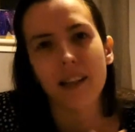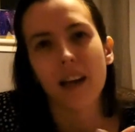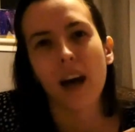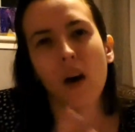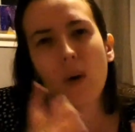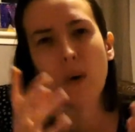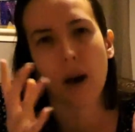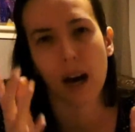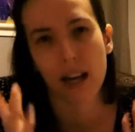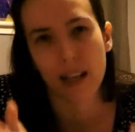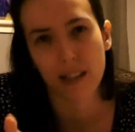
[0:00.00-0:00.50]
That's
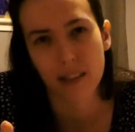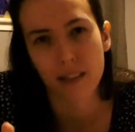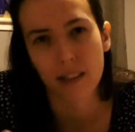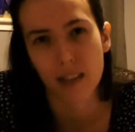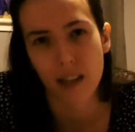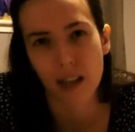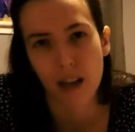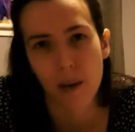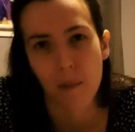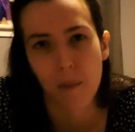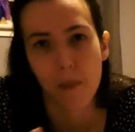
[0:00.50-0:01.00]
how I
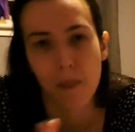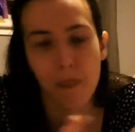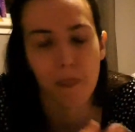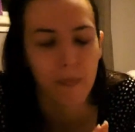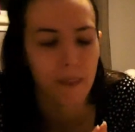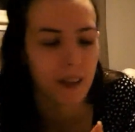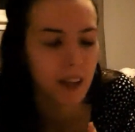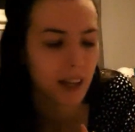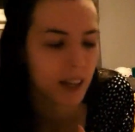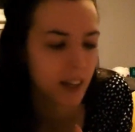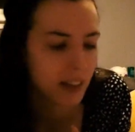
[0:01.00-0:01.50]
see him.
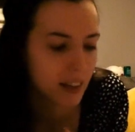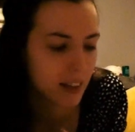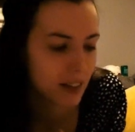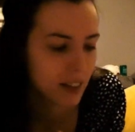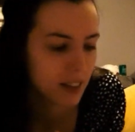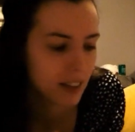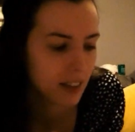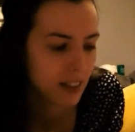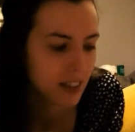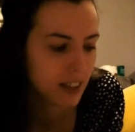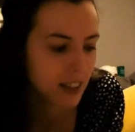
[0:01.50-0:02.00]

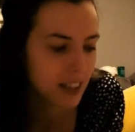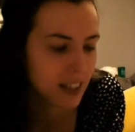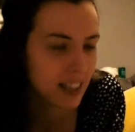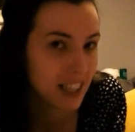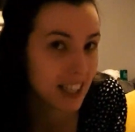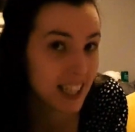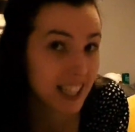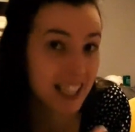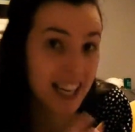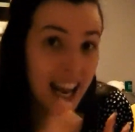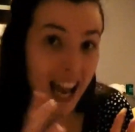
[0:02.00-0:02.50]

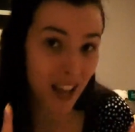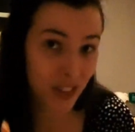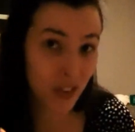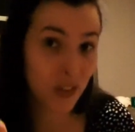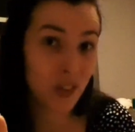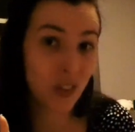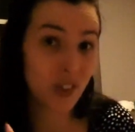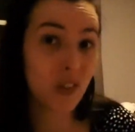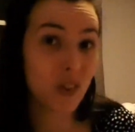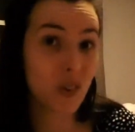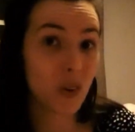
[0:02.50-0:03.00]

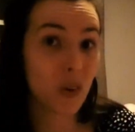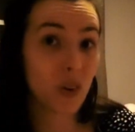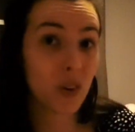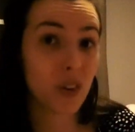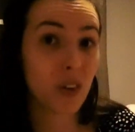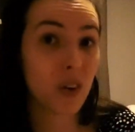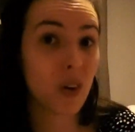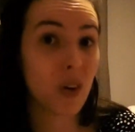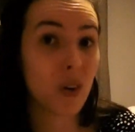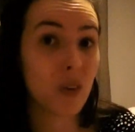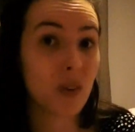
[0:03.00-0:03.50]
Deathstroke,
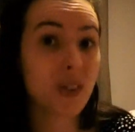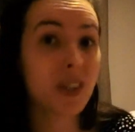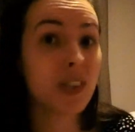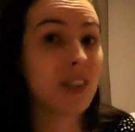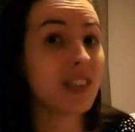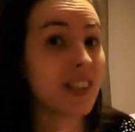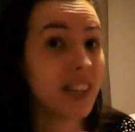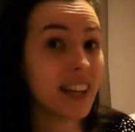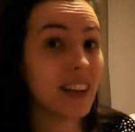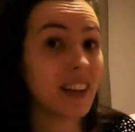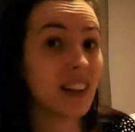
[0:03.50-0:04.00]
though,
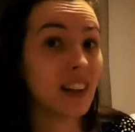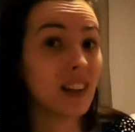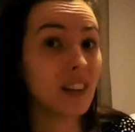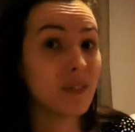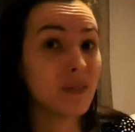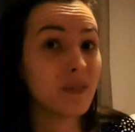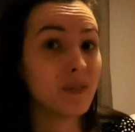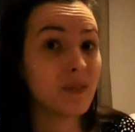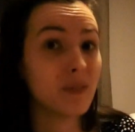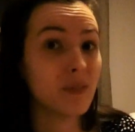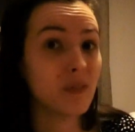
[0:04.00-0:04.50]

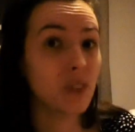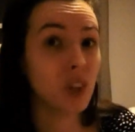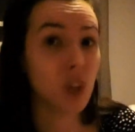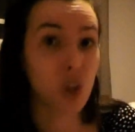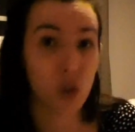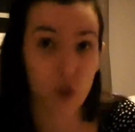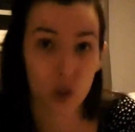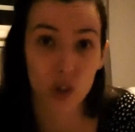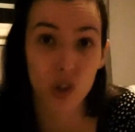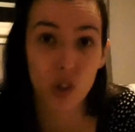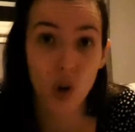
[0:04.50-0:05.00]
still
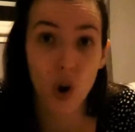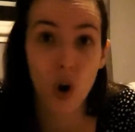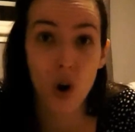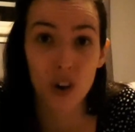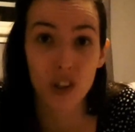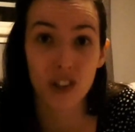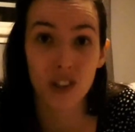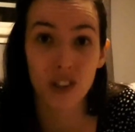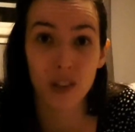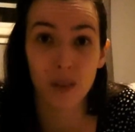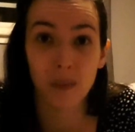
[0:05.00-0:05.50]
looks
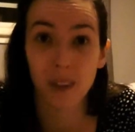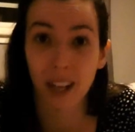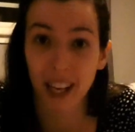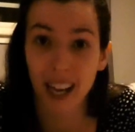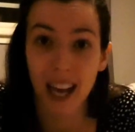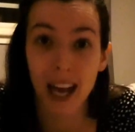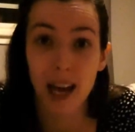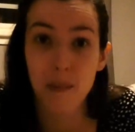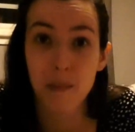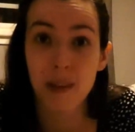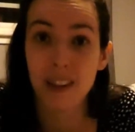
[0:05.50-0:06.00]
awesome. Like,
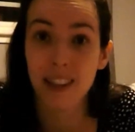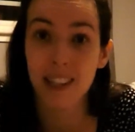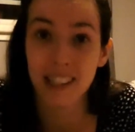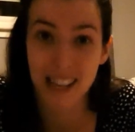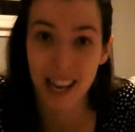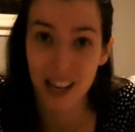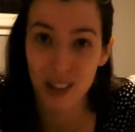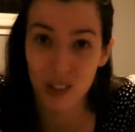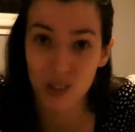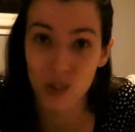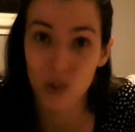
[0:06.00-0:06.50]
him in the
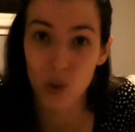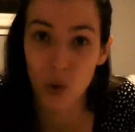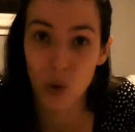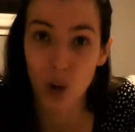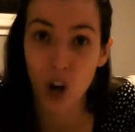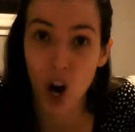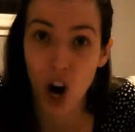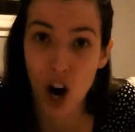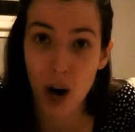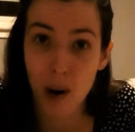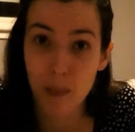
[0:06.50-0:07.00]

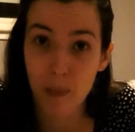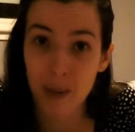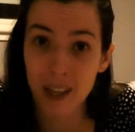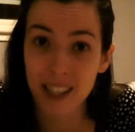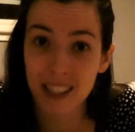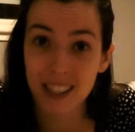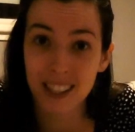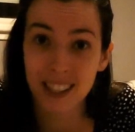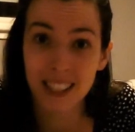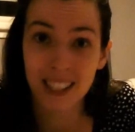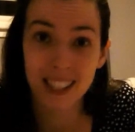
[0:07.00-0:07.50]
Deathstroke
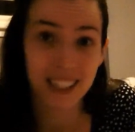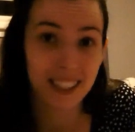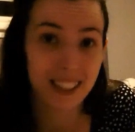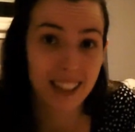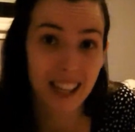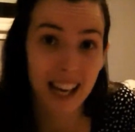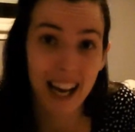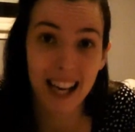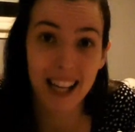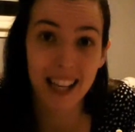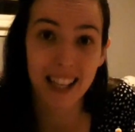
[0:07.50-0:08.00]
armour
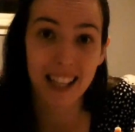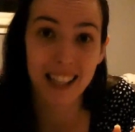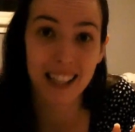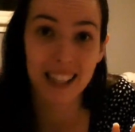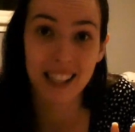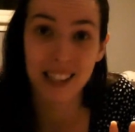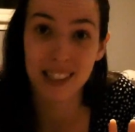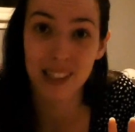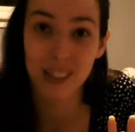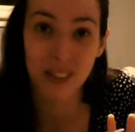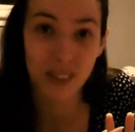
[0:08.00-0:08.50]

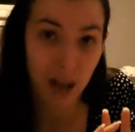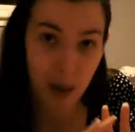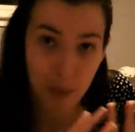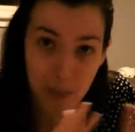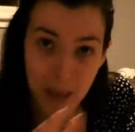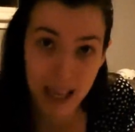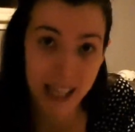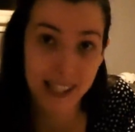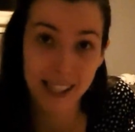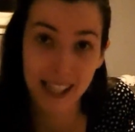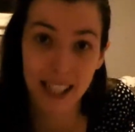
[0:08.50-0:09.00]
is
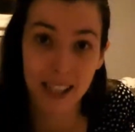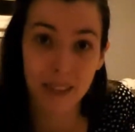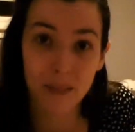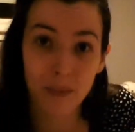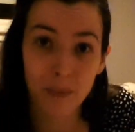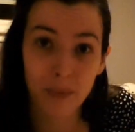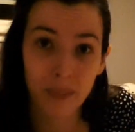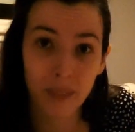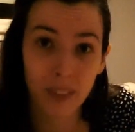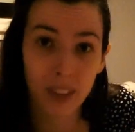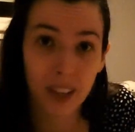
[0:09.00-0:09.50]
amazing.
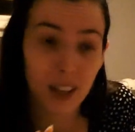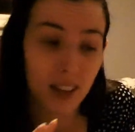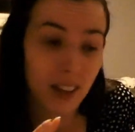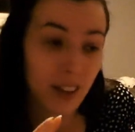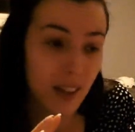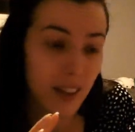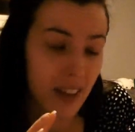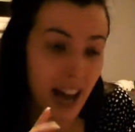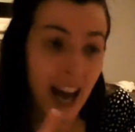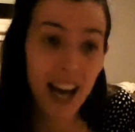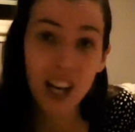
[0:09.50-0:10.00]

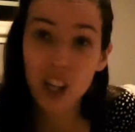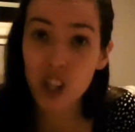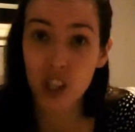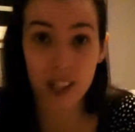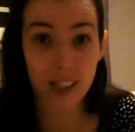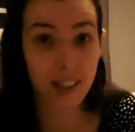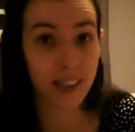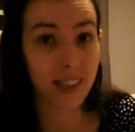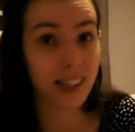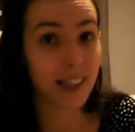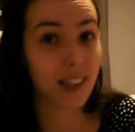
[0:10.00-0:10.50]
The
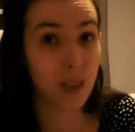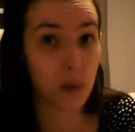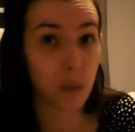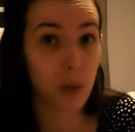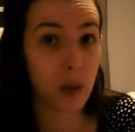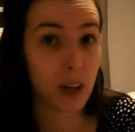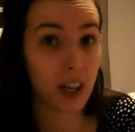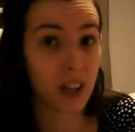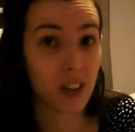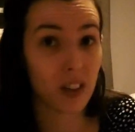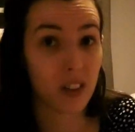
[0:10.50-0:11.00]
action scenes are
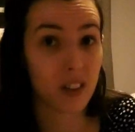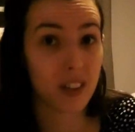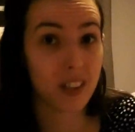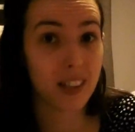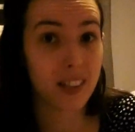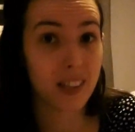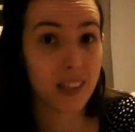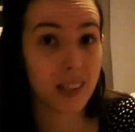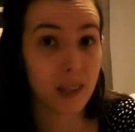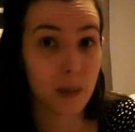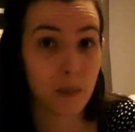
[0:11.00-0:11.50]
pretty good,
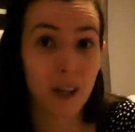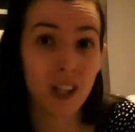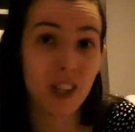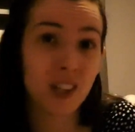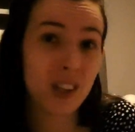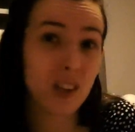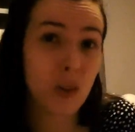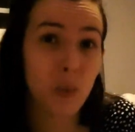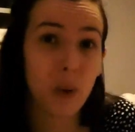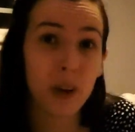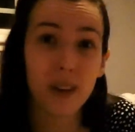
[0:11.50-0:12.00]

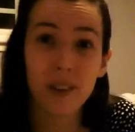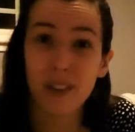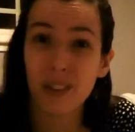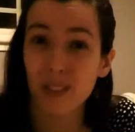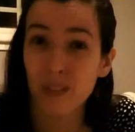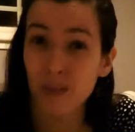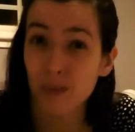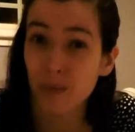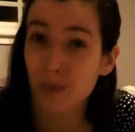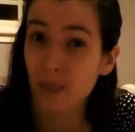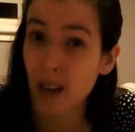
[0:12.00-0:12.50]
especially
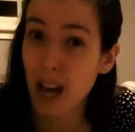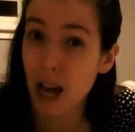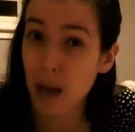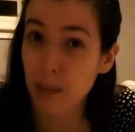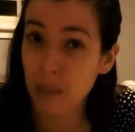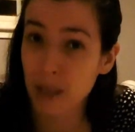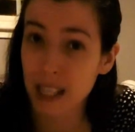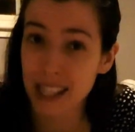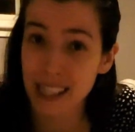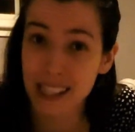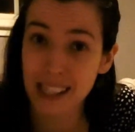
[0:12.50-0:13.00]
with,
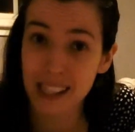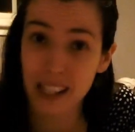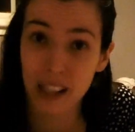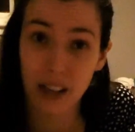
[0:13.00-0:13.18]
I'm